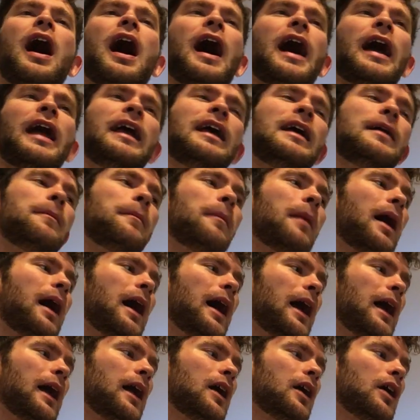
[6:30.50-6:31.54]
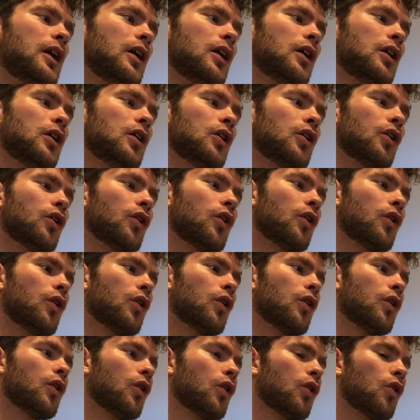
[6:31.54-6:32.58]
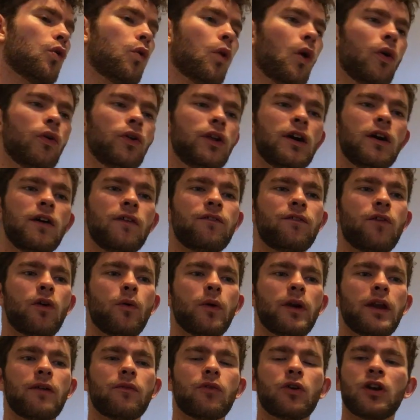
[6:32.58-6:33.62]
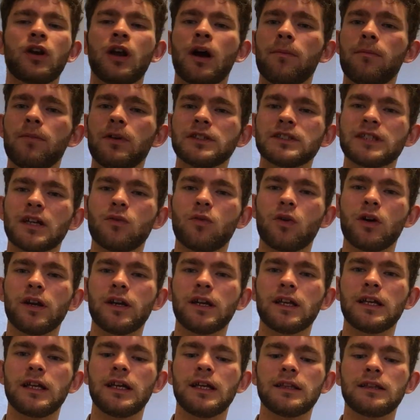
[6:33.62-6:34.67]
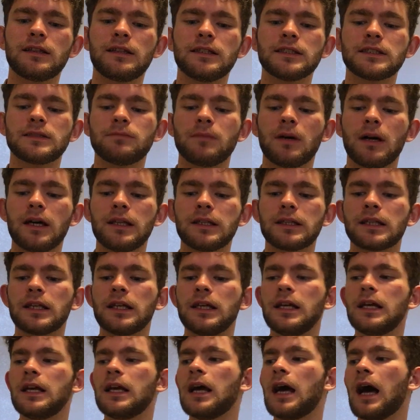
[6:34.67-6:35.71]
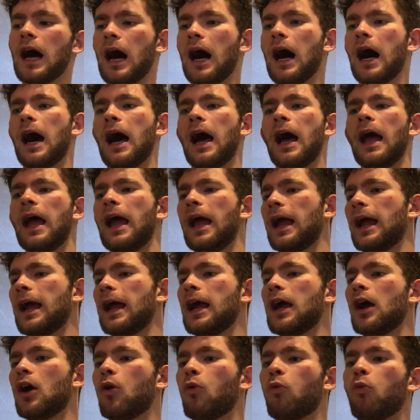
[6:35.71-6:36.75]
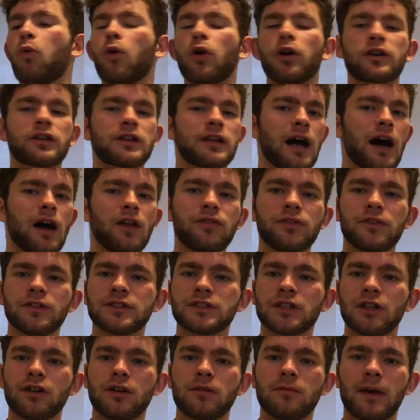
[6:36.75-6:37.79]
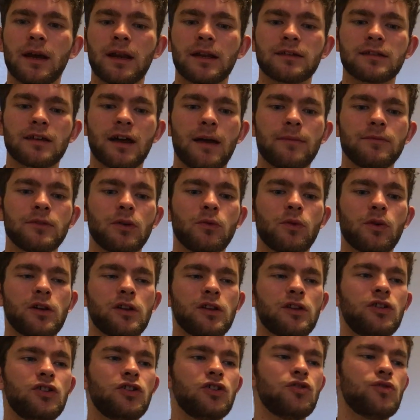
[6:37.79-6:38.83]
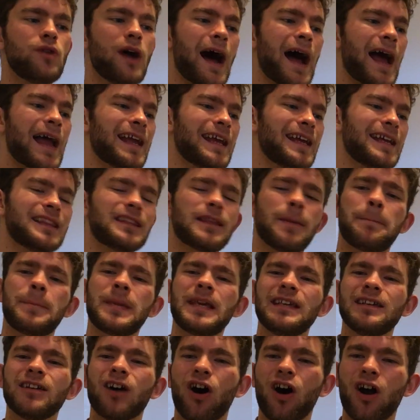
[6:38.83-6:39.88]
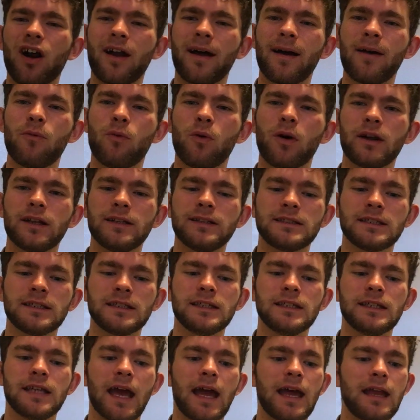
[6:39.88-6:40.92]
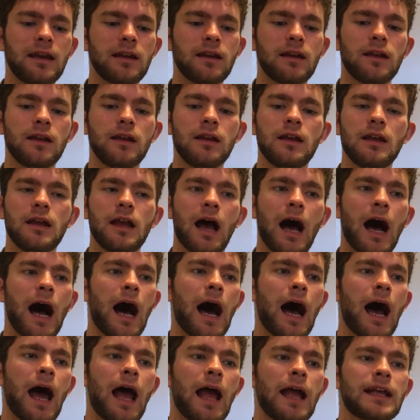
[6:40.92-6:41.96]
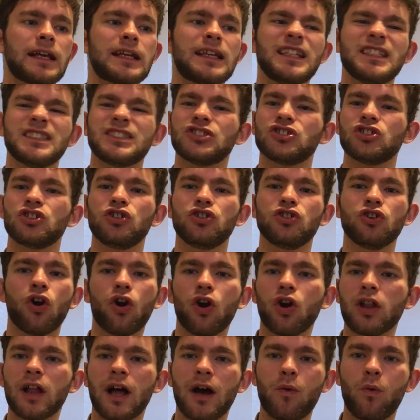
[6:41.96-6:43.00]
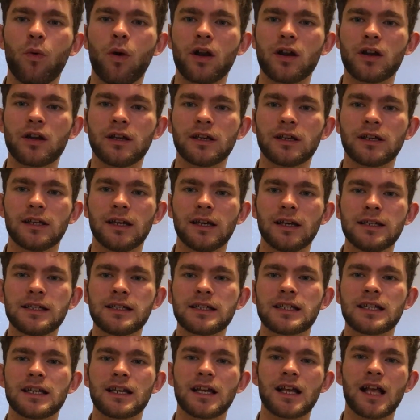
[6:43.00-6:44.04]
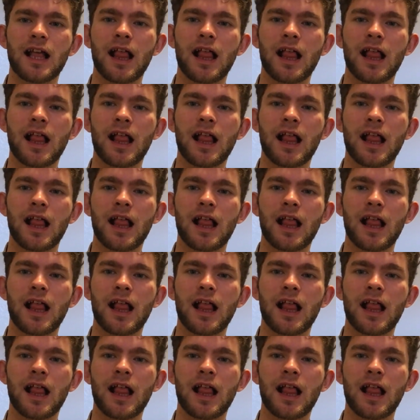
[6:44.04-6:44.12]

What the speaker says: I hit my quota for whatever numbers I wanted to hit this month. I worked out the certain amount of times I wanted to do. I hit the PR I wanted to get. I kissed the girl I wanted to kiss.